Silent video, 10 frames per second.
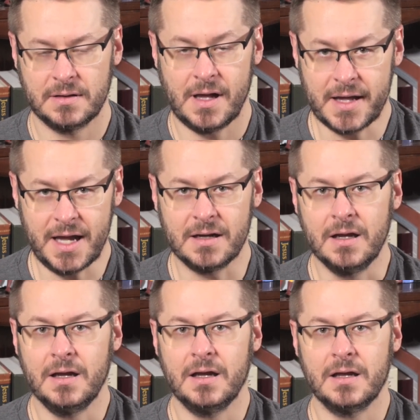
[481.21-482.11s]
Again,
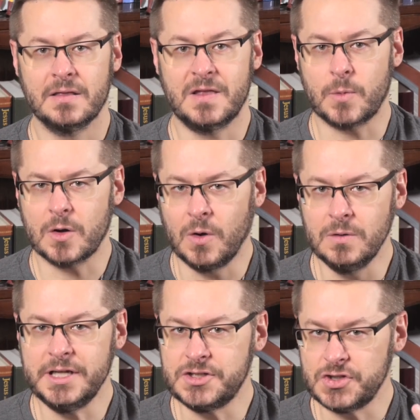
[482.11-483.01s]
there are
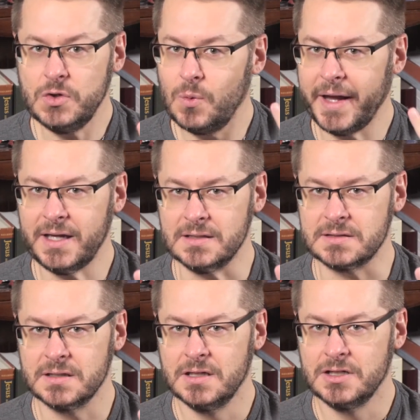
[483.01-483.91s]
only two
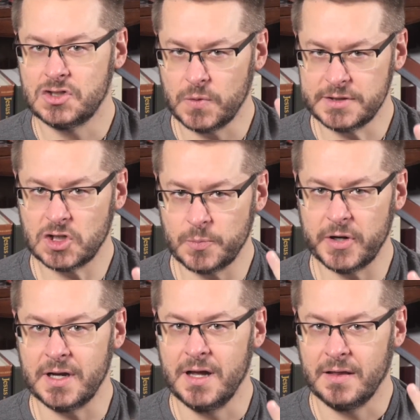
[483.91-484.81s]
ways to
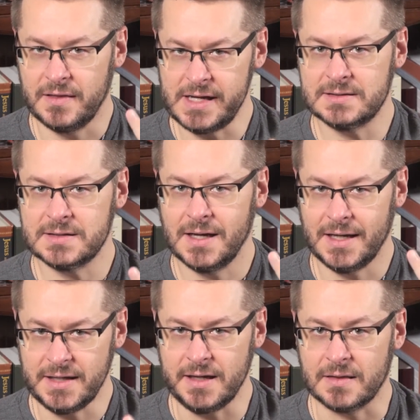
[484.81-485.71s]
interpret this
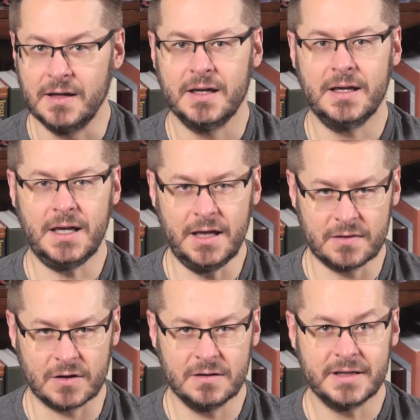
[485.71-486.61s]
hadith.
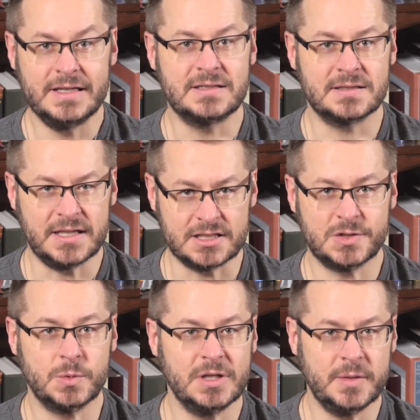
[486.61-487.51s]
Either it's
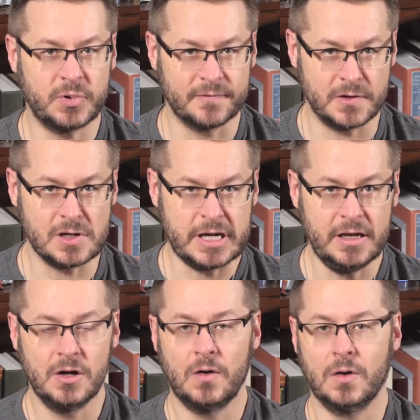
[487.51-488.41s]
sexually
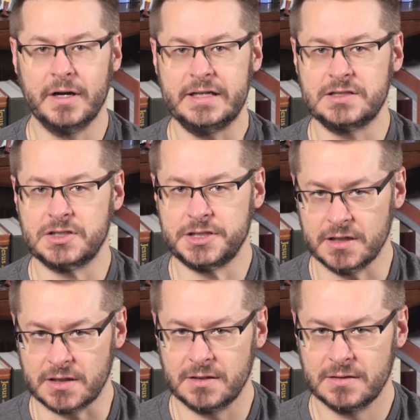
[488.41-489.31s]
perverted or it's
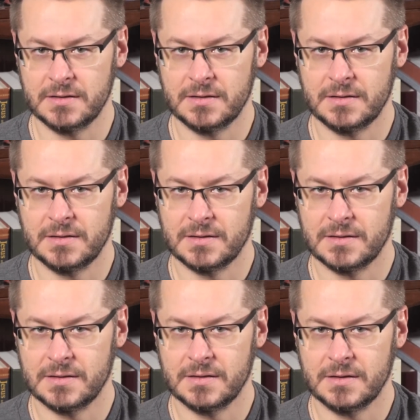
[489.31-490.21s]
shirk.
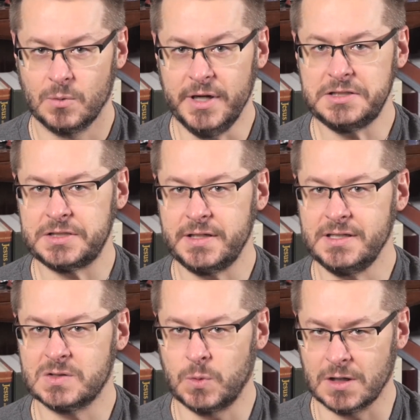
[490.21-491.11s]
Which
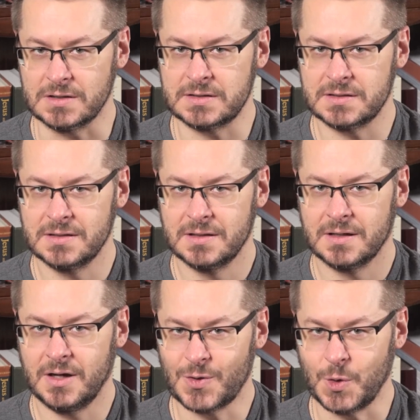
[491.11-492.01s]
is worse,
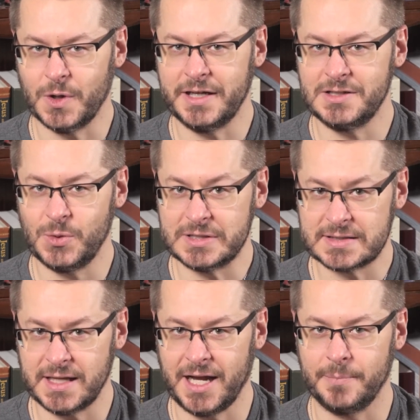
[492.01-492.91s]
according to
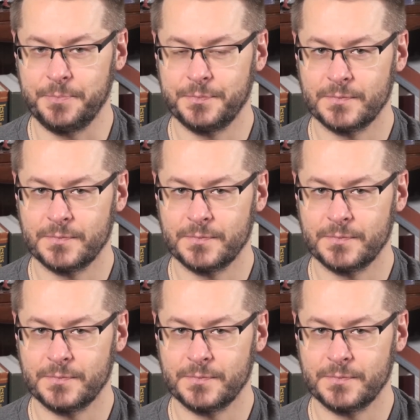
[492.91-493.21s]
Islam?